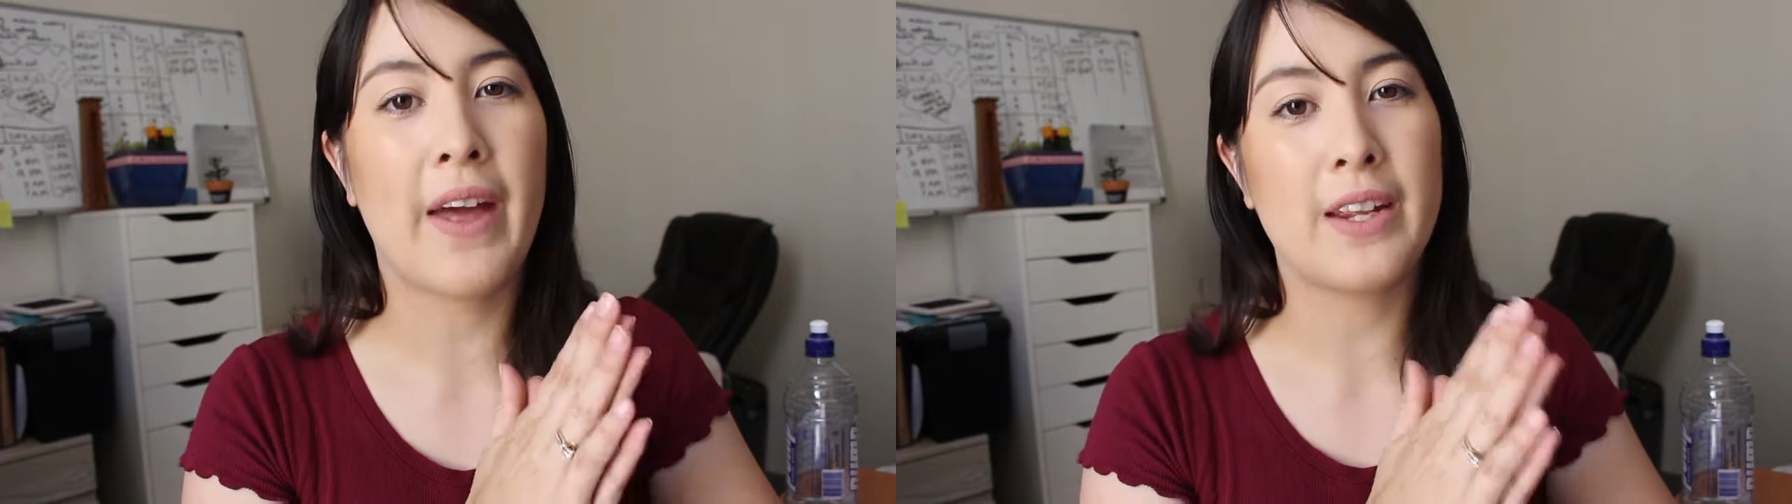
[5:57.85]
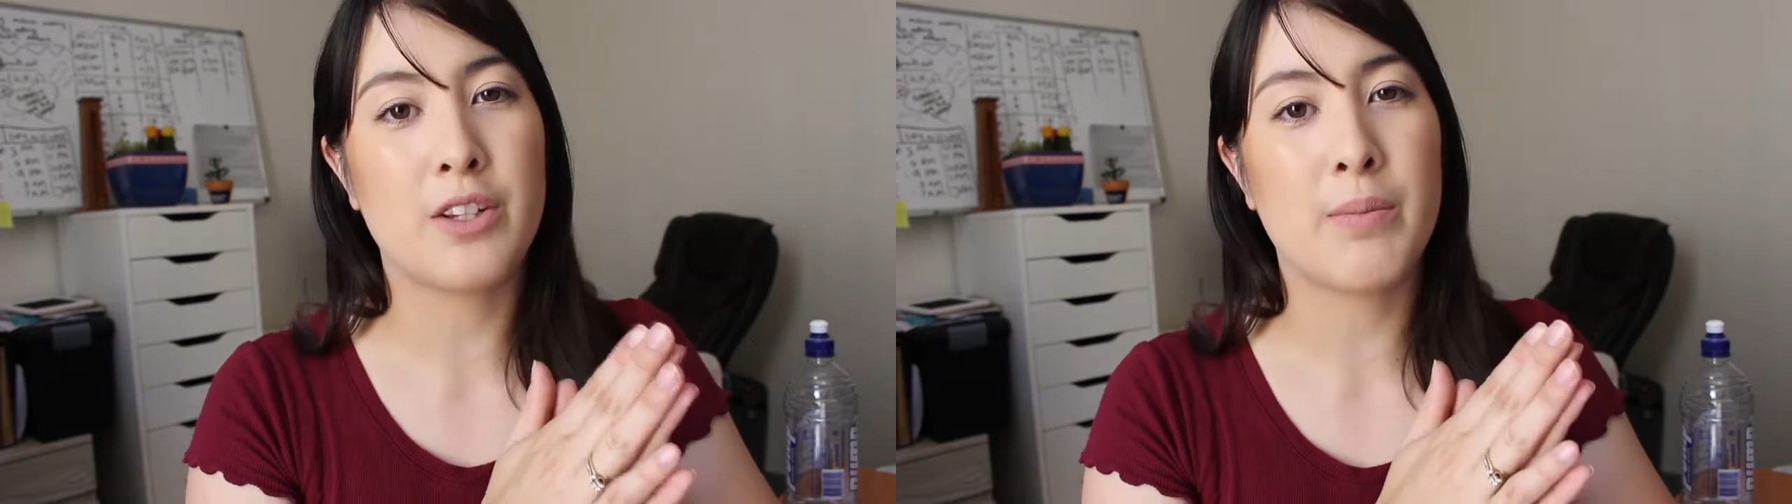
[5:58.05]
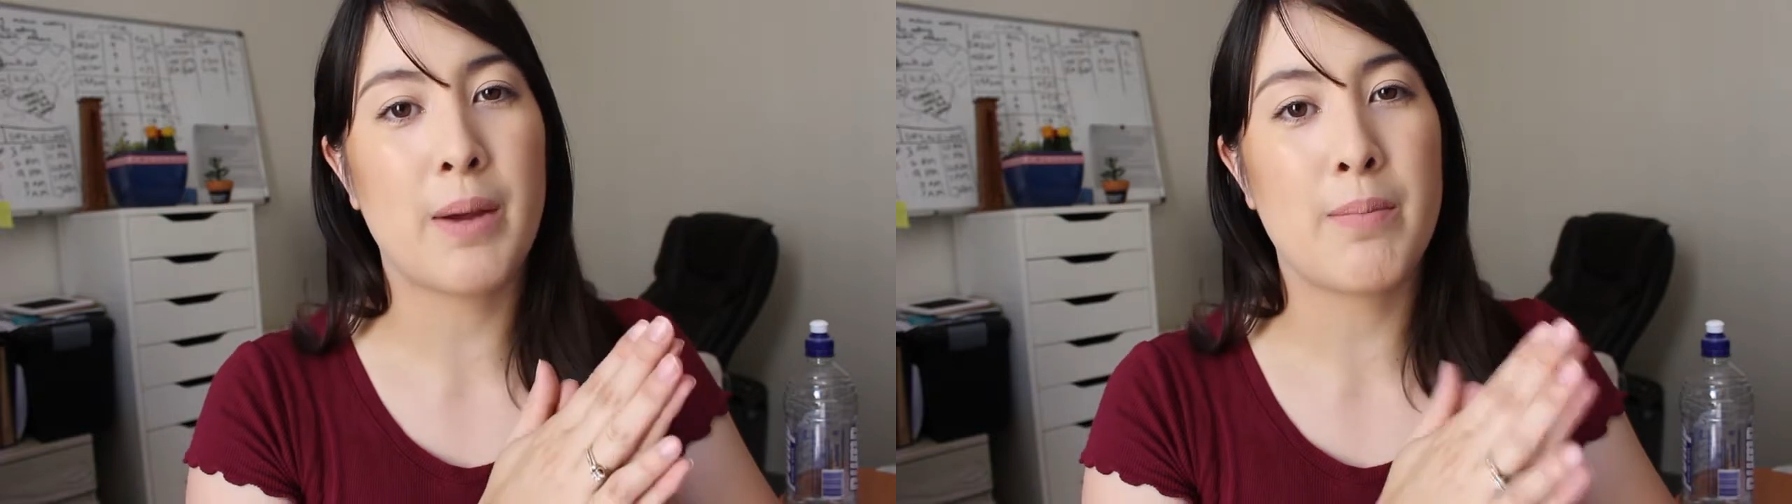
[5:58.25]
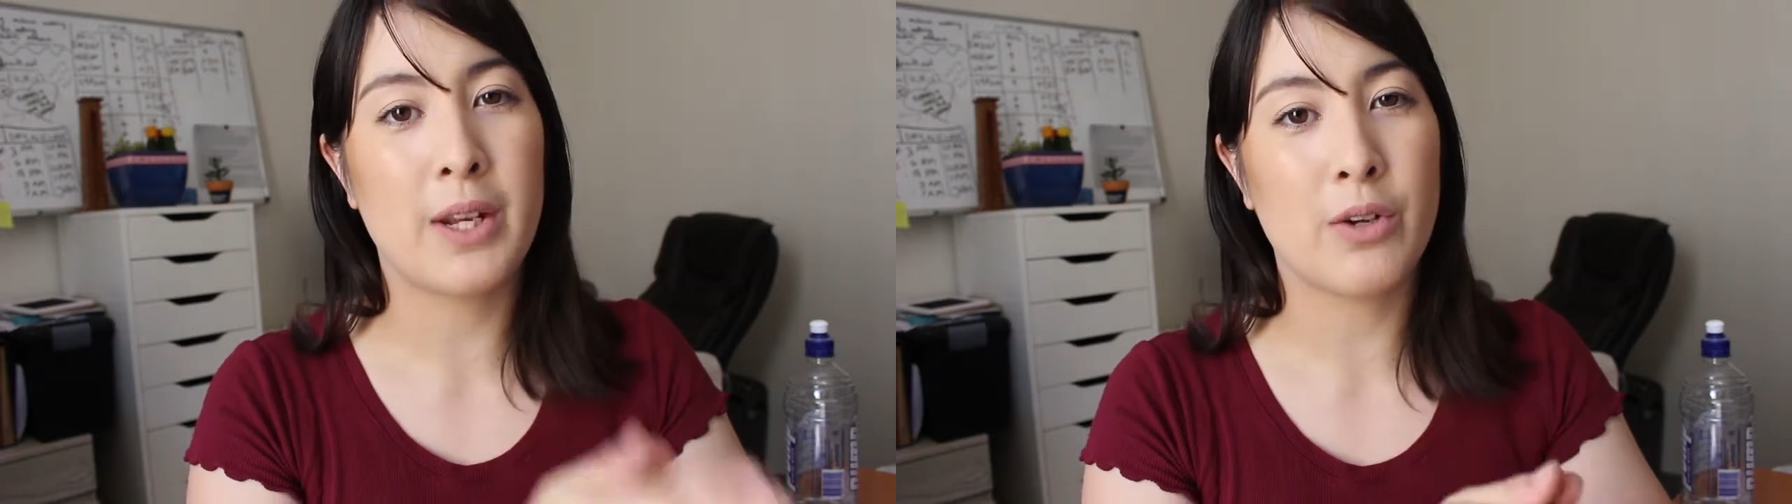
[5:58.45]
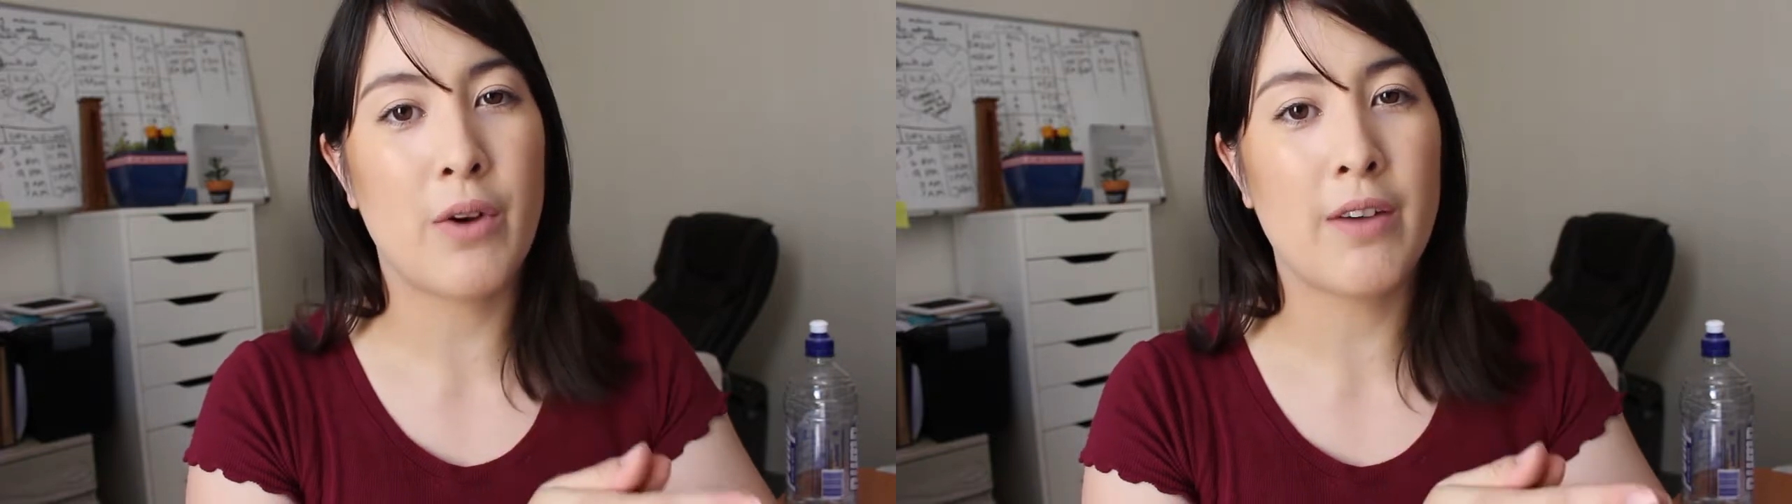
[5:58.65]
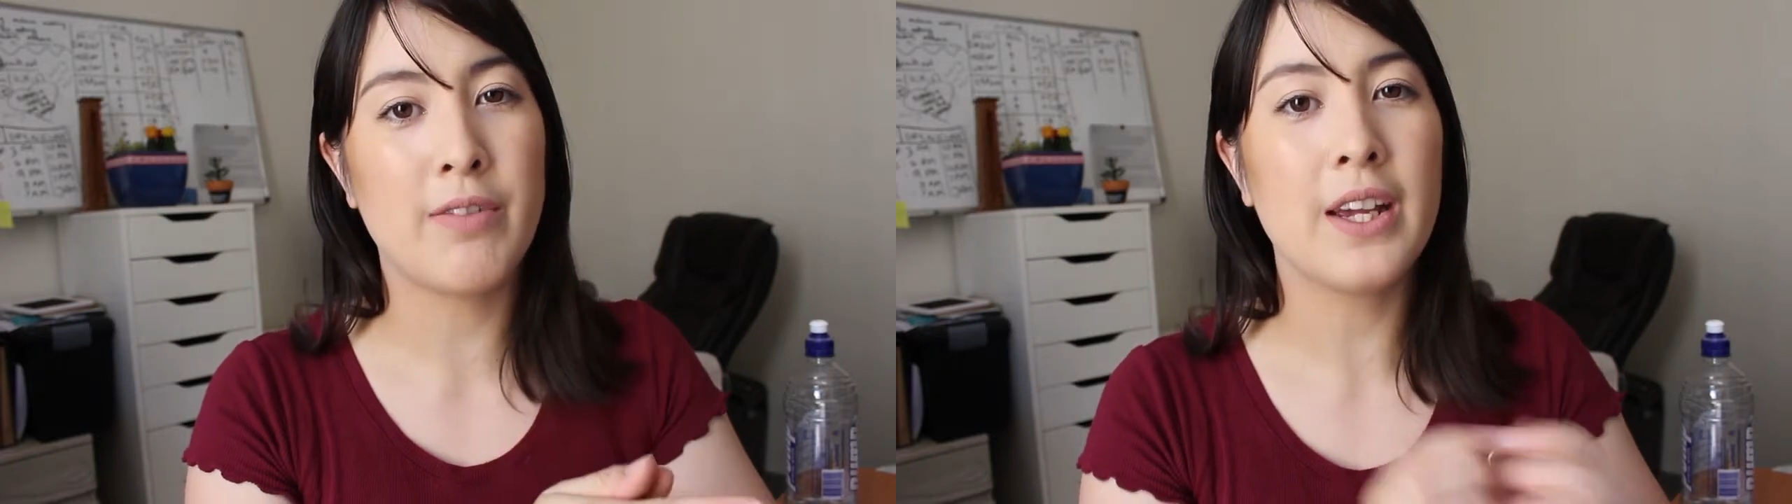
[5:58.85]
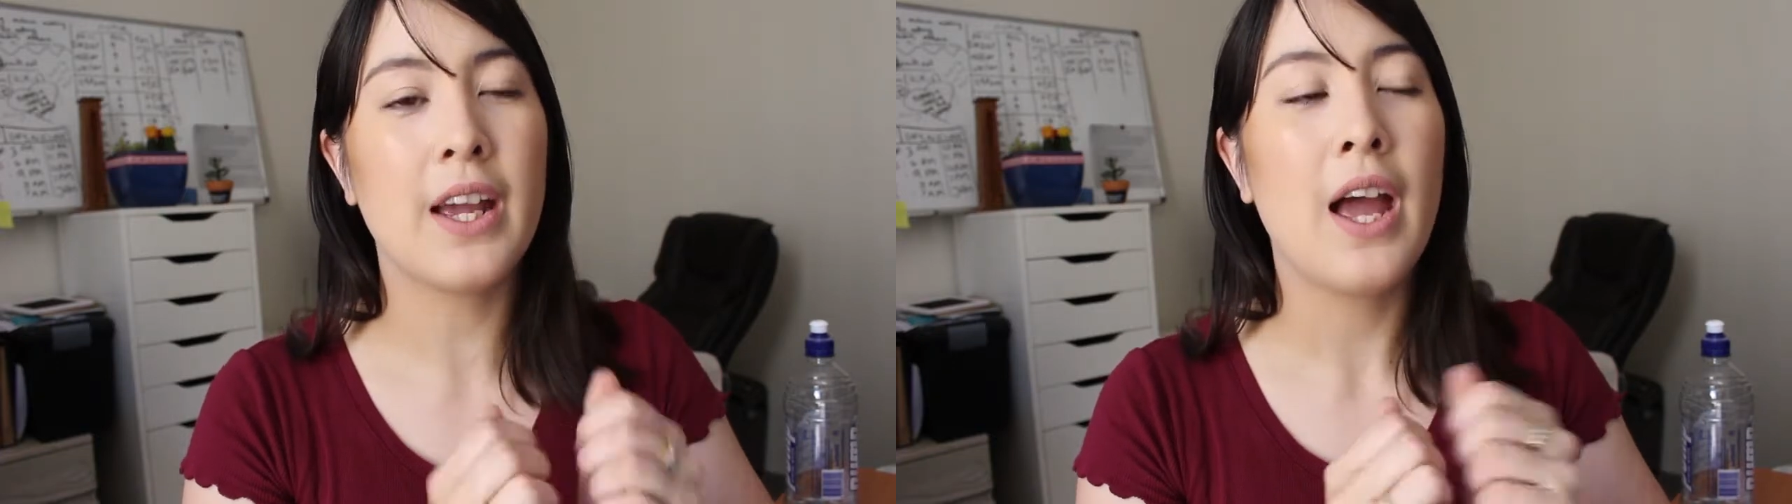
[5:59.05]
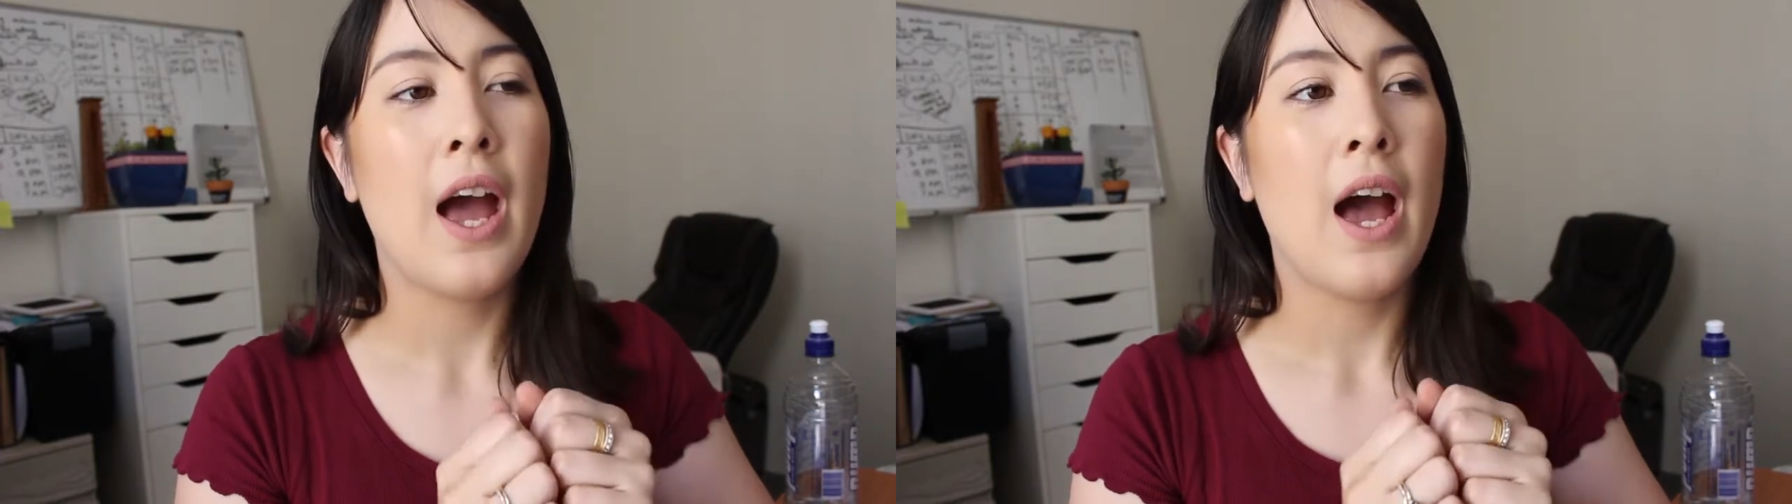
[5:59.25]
that into my pin graphic